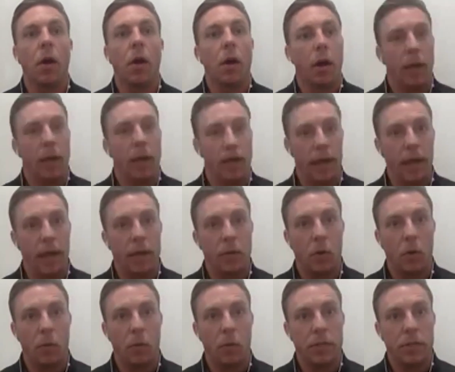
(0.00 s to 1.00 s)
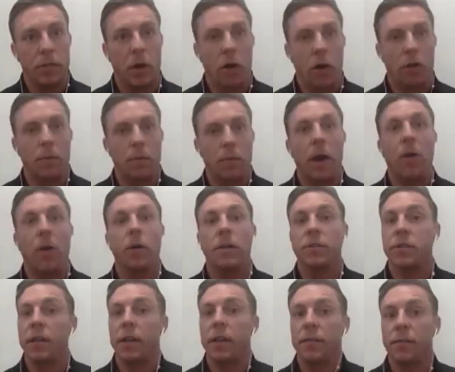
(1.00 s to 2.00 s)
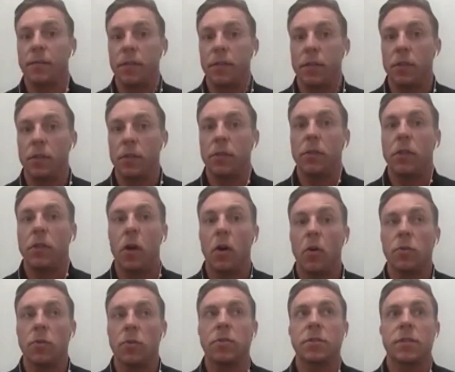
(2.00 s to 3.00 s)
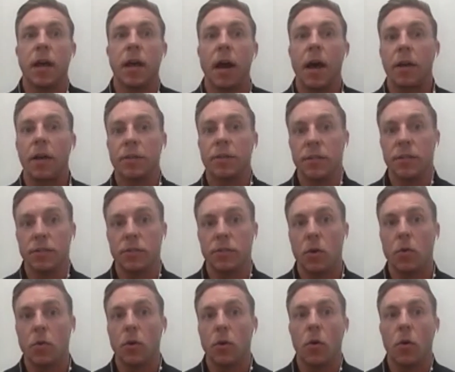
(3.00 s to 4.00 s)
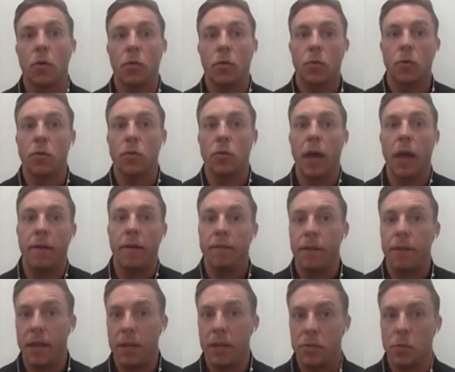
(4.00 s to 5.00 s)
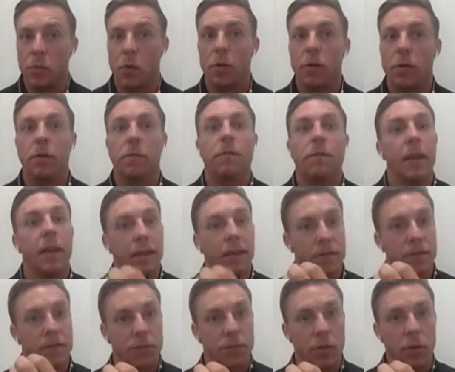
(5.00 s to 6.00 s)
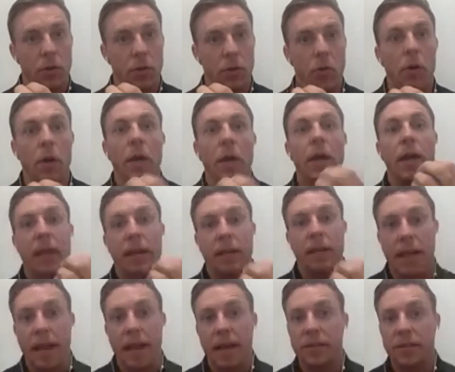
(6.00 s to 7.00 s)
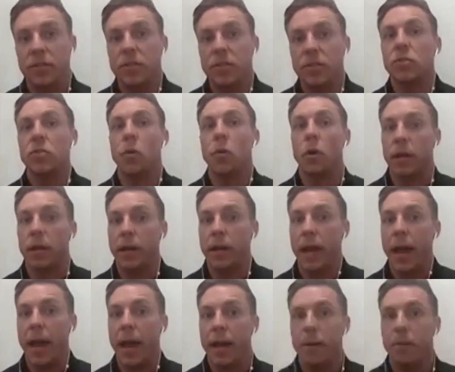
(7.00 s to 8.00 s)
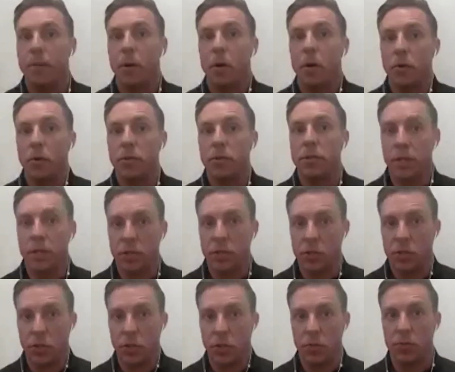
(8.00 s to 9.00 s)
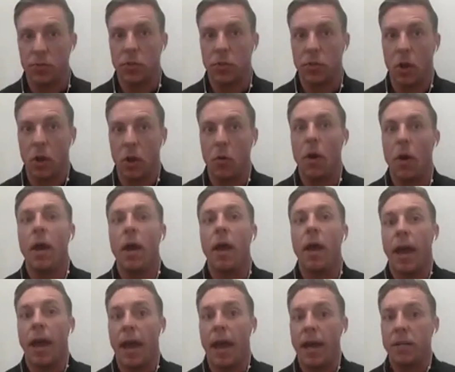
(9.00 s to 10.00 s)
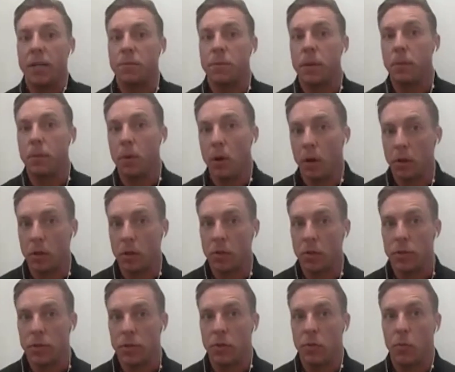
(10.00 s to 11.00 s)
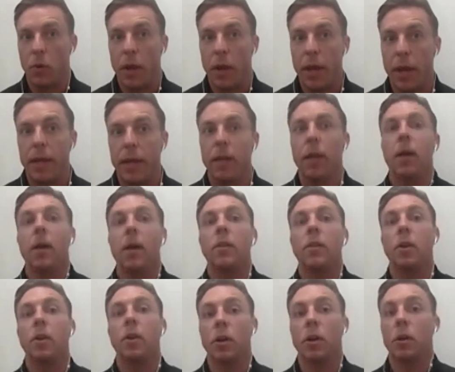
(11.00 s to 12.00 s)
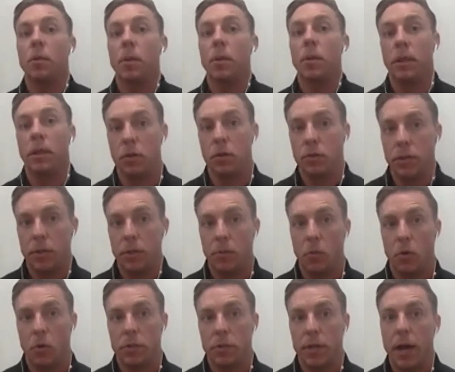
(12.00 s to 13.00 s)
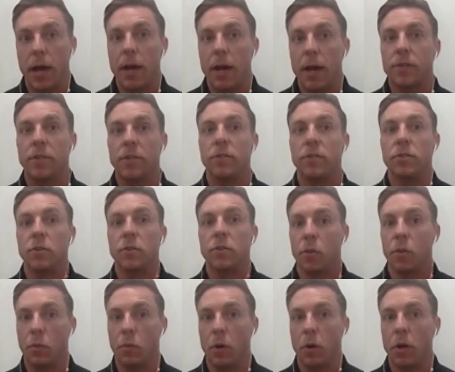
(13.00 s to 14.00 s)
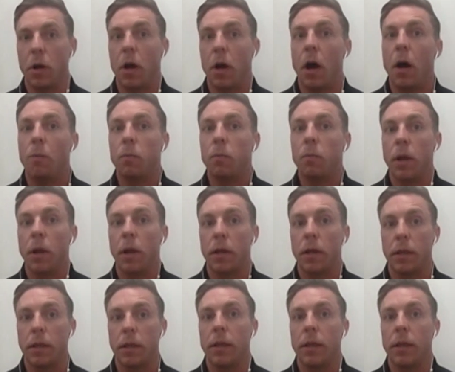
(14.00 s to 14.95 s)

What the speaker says: again, what we talked about is if those toxins don't go through that phase one to phase two, it has to store it in adipose tissue. So as people are losing weight, they're going to be losing more toxins. So we want to upregulate